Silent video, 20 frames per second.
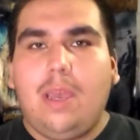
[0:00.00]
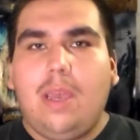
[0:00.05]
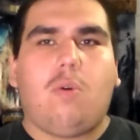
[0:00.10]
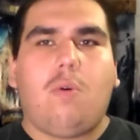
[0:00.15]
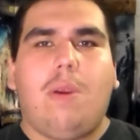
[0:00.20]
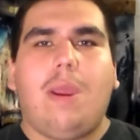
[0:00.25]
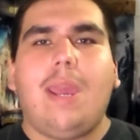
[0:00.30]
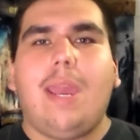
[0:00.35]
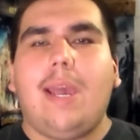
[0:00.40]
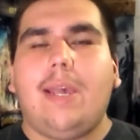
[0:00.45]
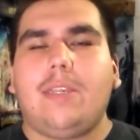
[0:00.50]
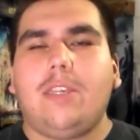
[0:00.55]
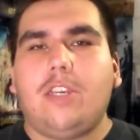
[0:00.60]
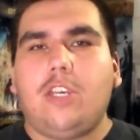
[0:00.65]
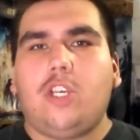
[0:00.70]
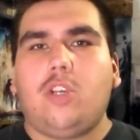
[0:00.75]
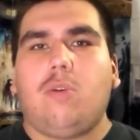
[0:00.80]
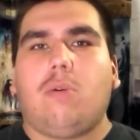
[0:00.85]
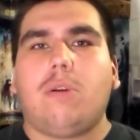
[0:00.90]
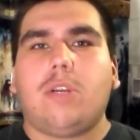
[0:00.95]
Dory has a
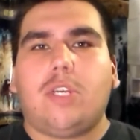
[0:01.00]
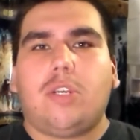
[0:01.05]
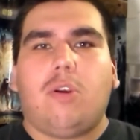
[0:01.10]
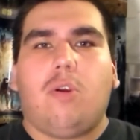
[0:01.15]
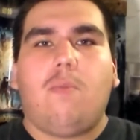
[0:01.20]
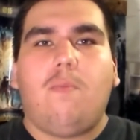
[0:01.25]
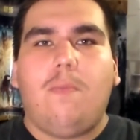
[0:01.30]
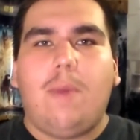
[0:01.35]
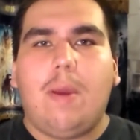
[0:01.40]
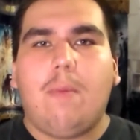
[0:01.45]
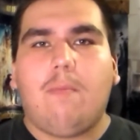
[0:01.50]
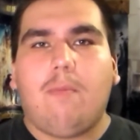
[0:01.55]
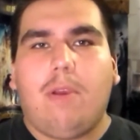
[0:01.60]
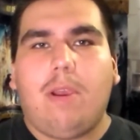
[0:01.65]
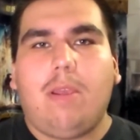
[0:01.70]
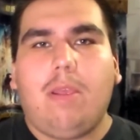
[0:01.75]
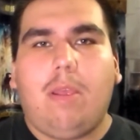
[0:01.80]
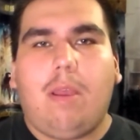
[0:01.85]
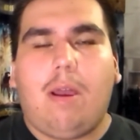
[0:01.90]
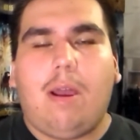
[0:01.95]
short term
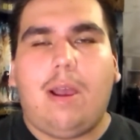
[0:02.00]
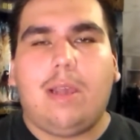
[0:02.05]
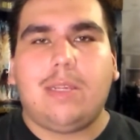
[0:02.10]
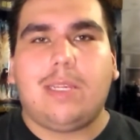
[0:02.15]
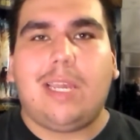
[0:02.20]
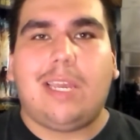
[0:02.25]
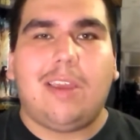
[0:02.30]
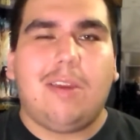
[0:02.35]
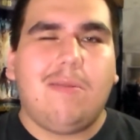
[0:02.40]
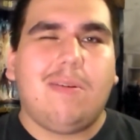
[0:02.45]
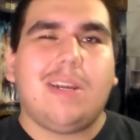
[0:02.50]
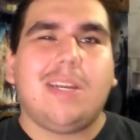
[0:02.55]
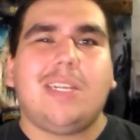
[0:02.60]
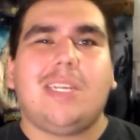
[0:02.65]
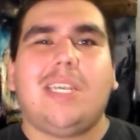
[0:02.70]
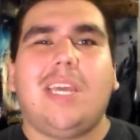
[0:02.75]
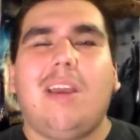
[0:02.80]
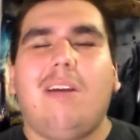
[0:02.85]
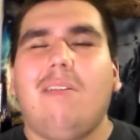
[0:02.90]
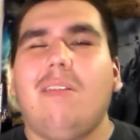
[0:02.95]
memory loss, and you
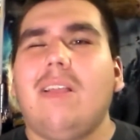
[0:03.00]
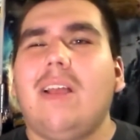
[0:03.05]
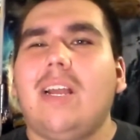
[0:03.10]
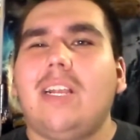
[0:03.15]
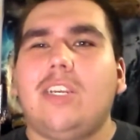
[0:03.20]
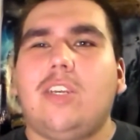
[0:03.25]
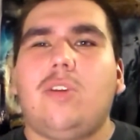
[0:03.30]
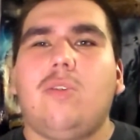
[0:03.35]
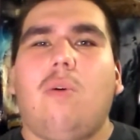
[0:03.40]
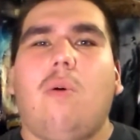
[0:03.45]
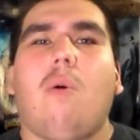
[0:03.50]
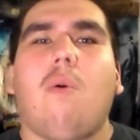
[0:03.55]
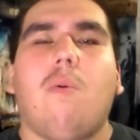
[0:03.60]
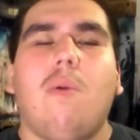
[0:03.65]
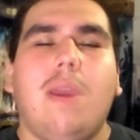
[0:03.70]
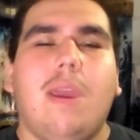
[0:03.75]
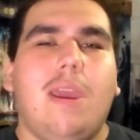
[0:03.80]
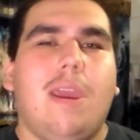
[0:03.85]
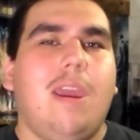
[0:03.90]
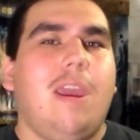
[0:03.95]
could tell that
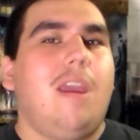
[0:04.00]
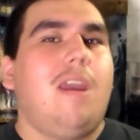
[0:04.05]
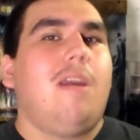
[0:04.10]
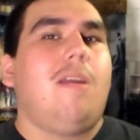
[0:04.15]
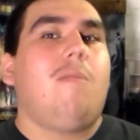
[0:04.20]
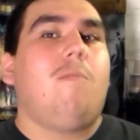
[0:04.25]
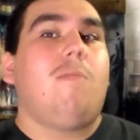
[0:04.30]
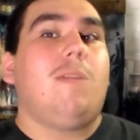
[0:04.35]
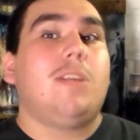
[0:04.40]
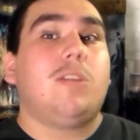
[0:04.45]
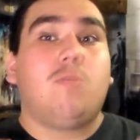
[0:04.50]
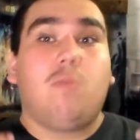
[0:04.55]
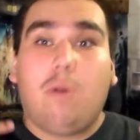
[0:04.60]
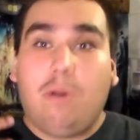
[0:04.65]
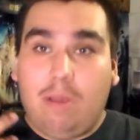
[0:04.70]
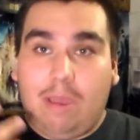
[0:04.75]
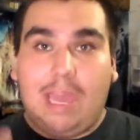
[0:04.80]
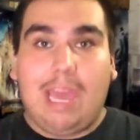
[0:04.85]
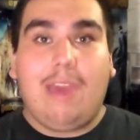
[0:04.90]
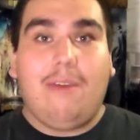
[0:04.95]
Dory is
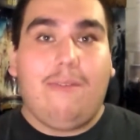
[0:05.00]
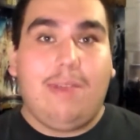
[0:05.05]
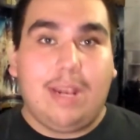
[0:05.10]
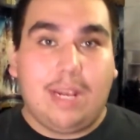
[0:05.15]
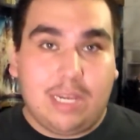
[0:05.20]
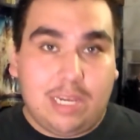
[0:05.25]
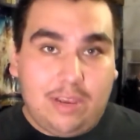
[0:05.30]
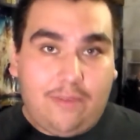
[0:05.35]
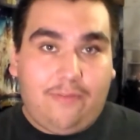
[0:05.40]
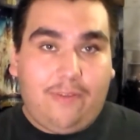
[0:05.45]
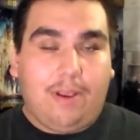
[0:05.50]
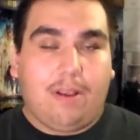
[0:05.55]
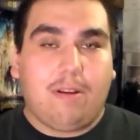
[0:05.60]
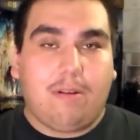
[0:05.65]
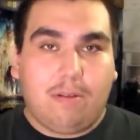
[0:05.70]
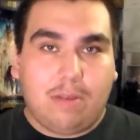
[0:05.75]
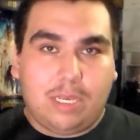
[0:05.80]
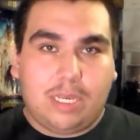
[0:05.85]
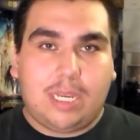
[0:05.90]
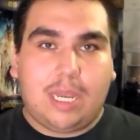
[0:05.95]
really having a
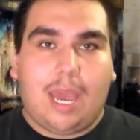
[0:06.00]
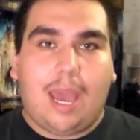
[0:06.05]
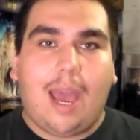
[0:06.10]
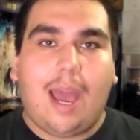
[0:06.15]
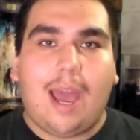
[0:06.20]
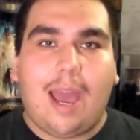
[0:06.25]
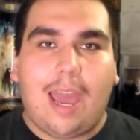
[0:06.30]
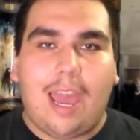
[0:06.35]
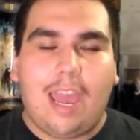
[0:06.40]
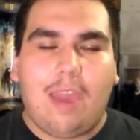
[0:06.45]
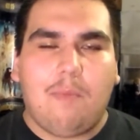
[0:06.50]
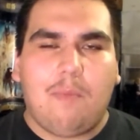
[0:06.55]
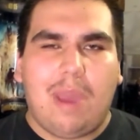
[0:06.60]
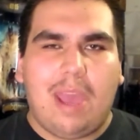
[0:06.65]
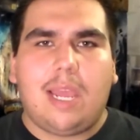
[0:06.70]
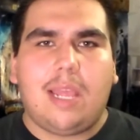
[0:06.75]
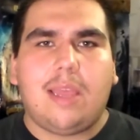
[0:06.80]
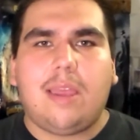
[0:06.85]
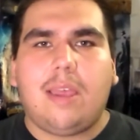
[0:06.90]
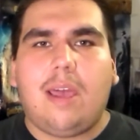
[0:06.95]
difficult time.
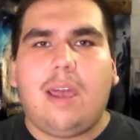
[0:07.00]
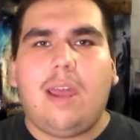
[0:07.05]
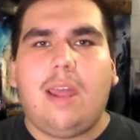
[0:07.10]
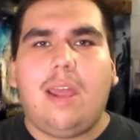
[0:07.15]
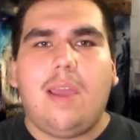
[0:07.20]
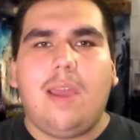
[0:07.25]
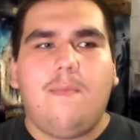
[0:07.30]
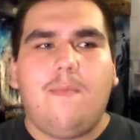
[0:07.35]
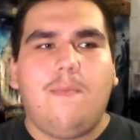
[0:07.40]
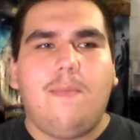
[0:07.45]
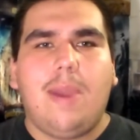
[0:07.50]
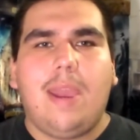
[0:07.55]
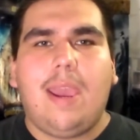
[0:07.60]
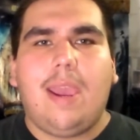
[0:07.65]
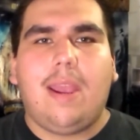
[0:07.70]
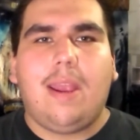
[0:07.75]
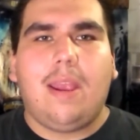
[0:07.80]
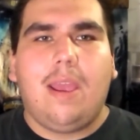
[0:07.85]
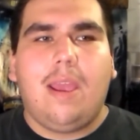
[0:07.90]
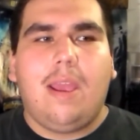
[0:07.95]
I thought it
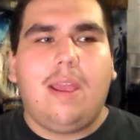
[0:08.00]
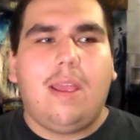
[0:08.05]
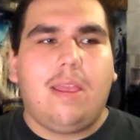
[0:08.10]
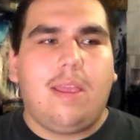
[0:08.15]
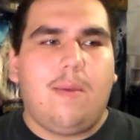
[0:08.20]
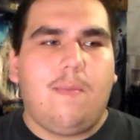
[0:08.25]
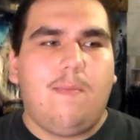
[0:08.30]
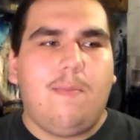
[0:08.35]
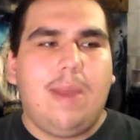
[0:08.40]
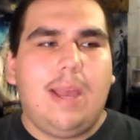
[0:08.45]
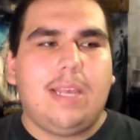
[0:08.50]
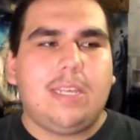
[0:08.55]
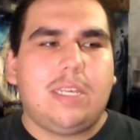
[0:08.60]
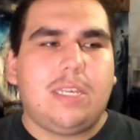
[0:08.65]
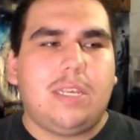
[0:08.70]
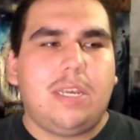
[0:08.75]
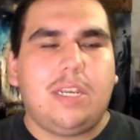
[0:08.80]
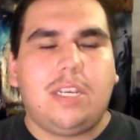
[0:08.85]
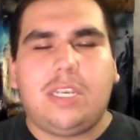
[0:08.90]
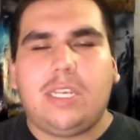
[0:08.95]
made the
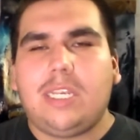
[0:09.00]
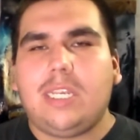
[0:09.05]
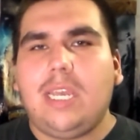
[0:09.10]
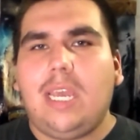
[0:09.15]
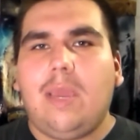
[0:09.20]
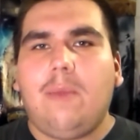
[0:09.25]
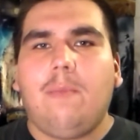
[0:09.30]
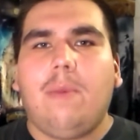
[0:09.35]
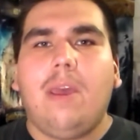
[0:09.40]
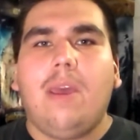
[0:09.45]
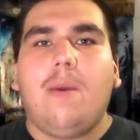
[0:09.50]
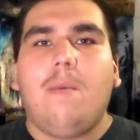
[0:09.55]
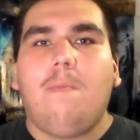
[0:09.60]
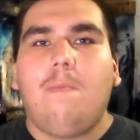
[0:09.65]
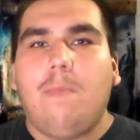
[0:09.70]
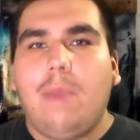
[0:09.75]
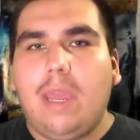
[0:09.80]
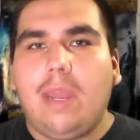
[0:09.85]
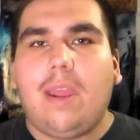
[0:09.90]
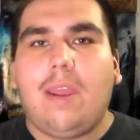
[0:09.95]
message seem
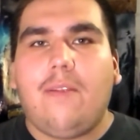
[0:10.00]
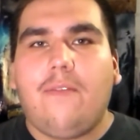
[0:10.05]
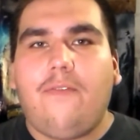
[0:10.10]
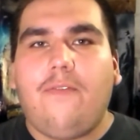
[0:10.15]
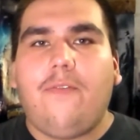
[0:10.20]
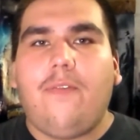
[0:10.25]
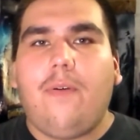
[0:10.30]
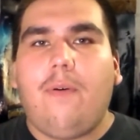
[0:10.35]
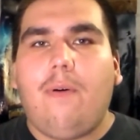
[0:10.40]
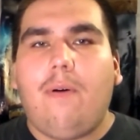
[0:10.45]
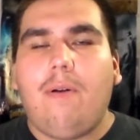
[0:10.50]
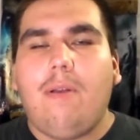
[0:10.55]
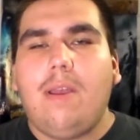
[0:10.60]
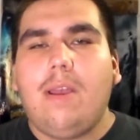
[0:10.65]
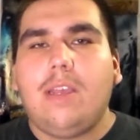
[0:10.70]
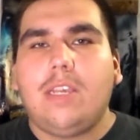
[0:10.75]
meaningful.